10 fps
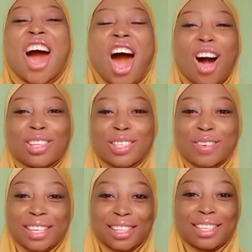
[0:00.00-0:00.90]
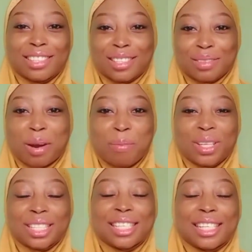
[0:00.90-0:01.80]
Also, when you click on the subscribe
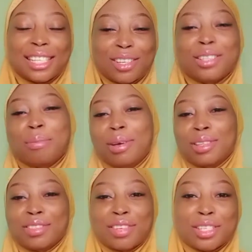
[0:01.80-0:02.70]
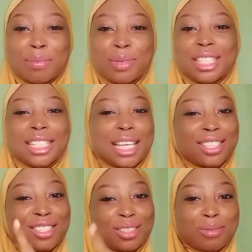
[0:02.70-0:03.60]
button, click on the bell notification button next to the
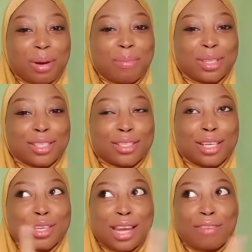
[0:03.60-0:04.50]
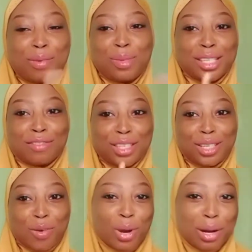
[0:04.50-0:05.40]
subscribe button so that you never miss a
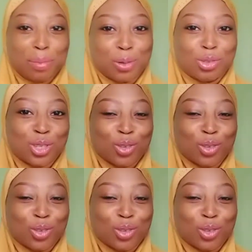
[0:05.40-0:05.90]
video when I post.